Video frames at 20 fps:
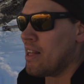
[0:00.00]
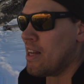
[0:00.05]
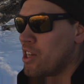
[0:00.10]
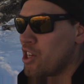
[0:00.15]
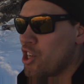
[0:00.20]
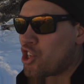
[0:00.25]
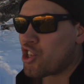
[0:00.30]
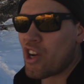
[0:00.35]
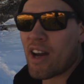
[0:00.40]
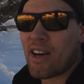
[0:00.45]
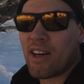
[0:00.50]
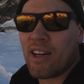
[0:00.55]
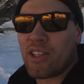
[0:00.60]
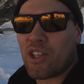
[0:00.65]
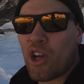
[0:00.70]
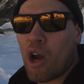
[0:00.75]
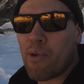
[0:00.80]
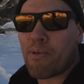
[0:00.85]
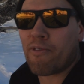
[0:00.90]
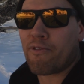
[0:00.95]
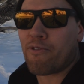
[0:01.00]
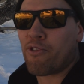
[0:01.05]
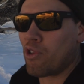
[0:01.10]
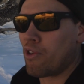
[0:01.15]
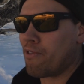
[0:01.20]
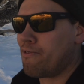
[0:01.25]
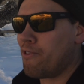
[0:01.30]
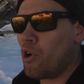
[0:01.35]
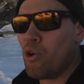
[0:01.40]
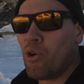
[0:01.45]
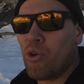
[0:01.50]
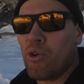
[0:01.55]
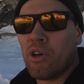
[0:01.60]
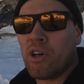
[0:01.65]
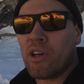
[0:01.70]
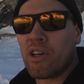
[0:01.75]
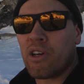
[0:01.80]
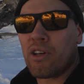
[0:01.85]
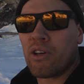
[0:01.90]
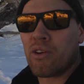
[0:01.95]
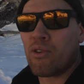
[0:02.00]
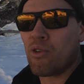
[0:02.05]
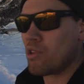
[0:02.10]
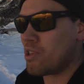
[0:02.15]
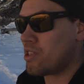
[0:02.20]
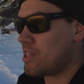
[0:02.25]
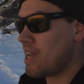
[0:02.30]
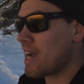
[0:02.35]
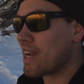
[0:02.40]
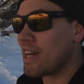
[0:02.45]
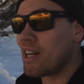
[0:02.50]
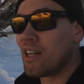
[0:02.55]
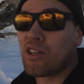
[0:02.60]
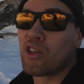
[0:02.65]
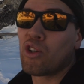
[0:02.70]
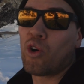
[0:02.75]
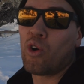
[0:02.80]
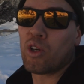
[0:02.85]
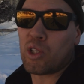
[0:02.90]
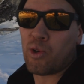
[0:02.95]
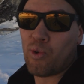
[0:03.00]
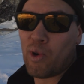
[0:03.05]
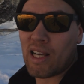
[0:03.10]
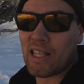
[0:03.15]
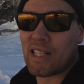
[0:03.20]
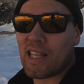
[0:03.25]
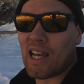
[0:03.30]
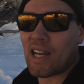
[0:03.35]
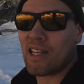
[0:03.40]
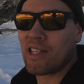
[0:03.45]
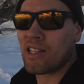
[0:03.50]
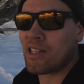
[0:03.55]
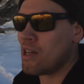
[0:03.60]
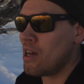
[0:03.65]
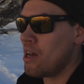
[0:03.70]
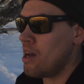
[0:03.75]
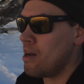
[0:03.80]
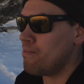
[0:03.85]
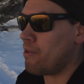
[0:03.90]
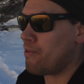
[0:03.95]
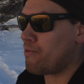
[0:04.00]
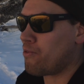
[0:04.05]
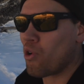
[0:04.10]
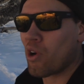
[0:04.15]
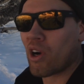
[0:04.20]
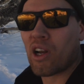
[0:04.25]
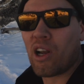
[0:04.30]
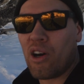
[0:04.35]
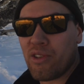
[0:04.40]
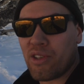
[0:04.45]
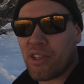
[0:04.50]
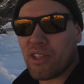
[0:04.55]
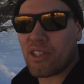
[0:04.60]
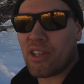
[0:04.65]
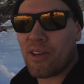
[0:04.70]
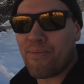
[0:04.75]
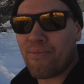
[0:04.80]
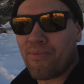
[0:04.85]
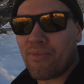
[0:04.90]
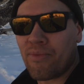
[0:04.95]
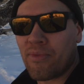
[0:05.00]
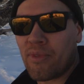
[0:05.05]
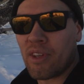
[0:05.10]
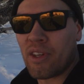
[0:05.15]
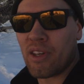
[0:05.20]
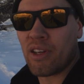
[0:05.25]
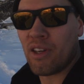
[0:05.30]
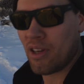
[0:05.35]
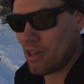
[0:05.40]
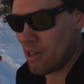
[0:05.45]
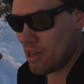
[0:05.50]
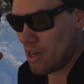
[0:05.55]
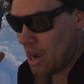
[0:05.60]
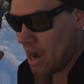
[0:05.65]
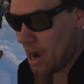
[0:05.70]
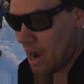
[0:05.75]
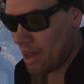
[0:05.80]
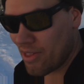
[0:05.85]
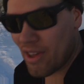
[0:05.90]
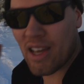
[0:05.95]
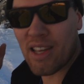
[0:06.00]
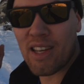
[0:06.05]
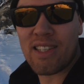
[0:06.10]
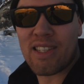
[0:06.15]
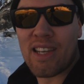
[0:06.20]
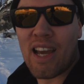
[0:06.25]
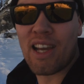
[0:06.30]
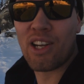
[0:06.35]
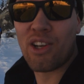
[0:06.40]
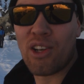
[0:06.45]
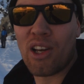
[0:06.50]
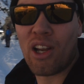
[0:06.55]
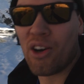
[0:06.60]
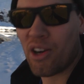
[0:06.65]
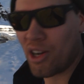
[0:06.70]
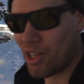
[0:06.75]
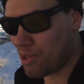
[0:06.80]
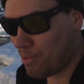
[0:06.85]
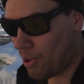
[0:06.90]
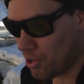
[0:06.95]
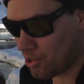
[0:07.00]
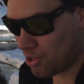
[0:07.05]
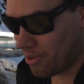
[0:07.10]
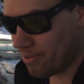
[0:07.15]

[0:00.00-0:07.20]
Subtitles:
your shutter is open for the full second or 20 seconds before it closes. And that is how you do your long exposure.